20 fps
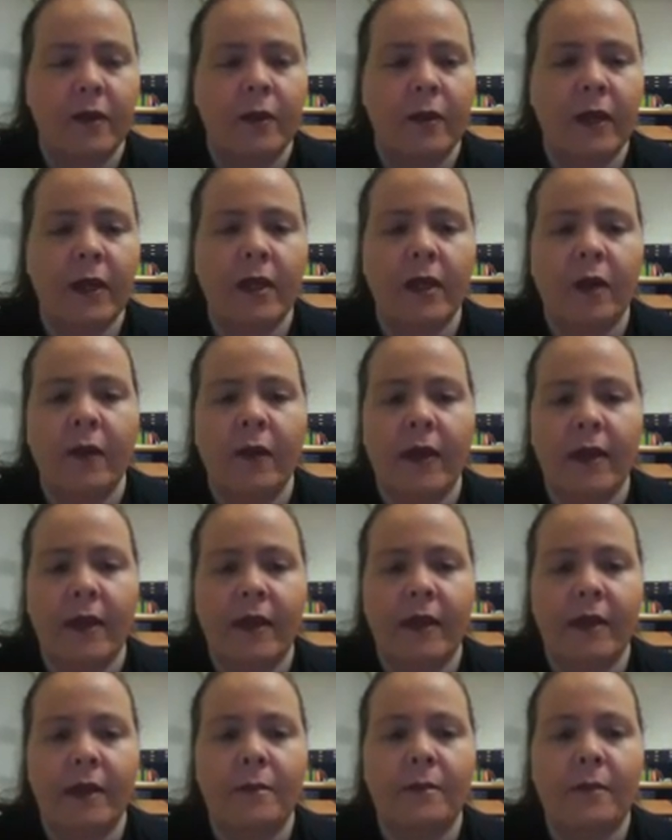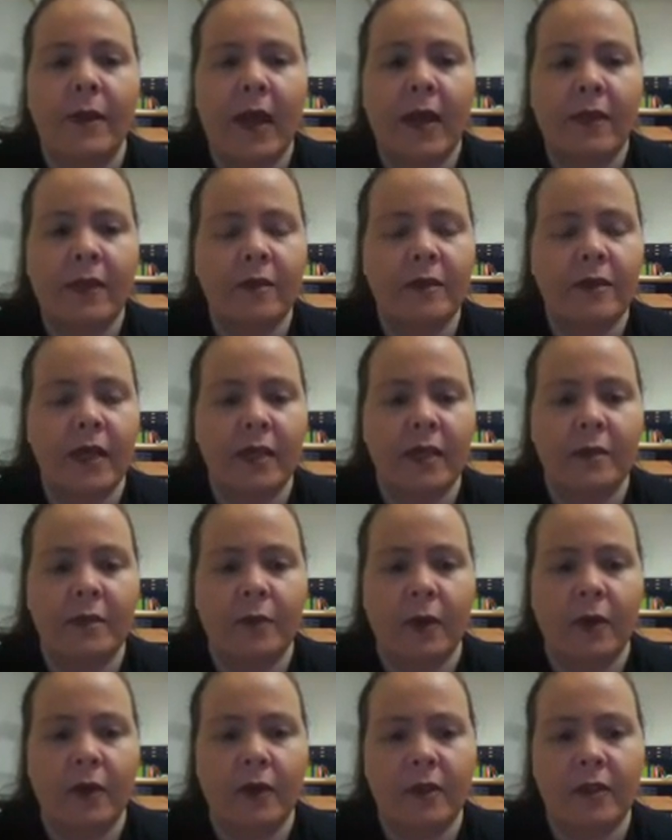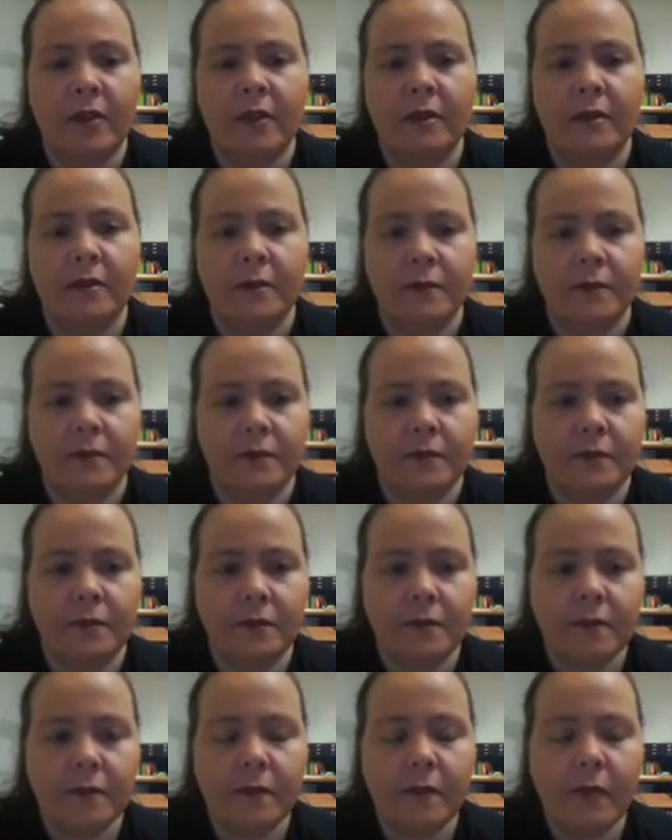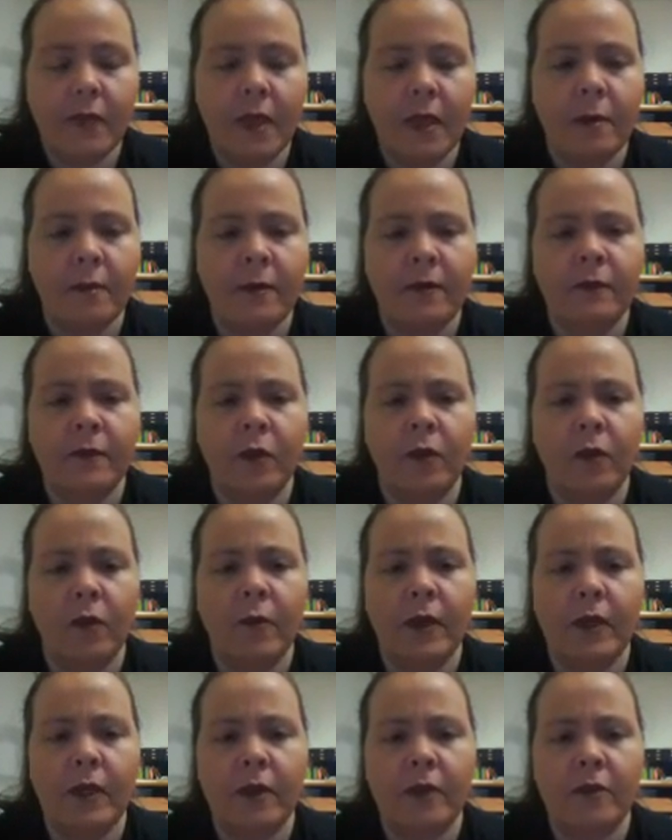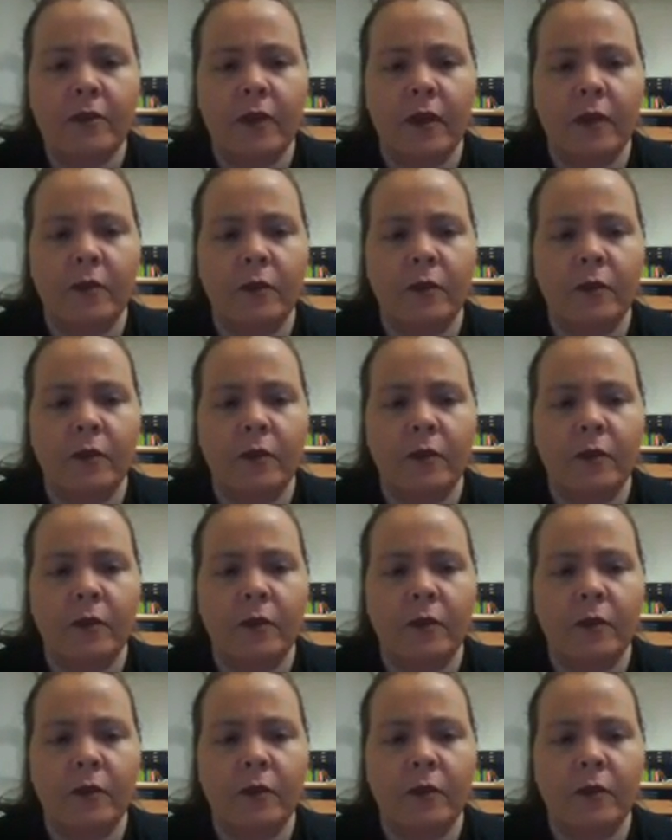We can go ahead and combine those exponents before we use our